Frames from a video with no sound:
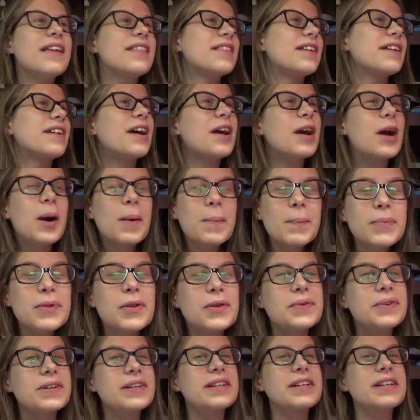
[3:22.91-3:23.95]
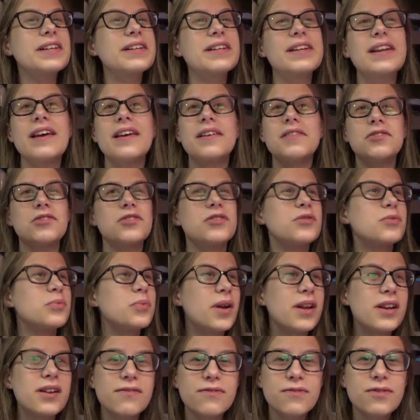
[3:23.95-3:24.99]
and then I uploaded it and just
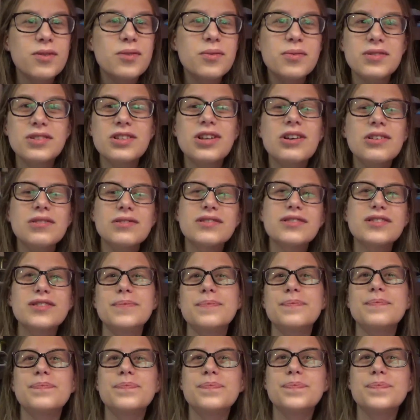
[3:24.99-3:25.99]
waited for the results.